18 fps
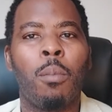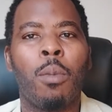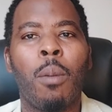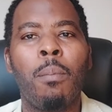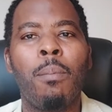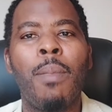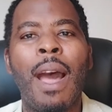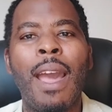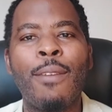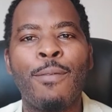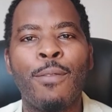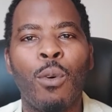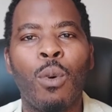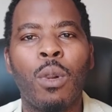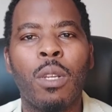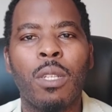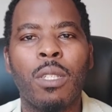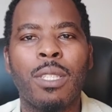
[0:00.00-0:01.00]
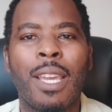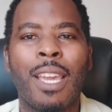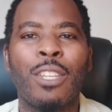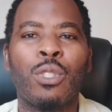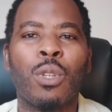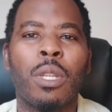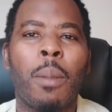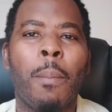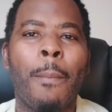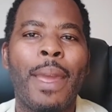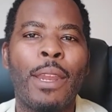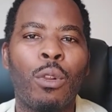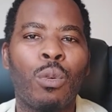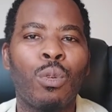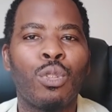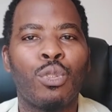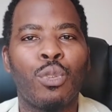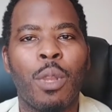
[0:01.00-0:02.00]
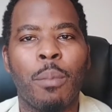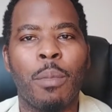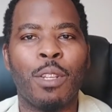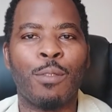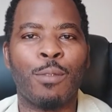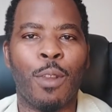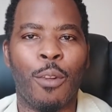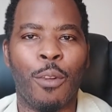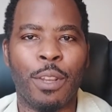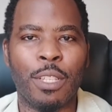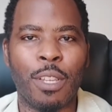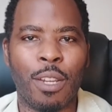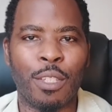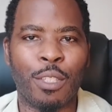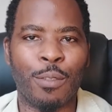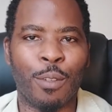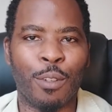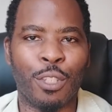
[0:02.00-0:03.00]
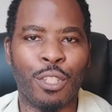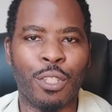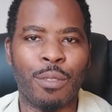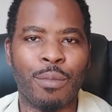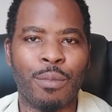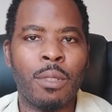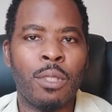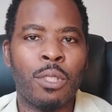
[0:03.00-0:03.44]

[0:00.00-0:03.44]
but my focus is on the medical treatments for erectile dysfunction.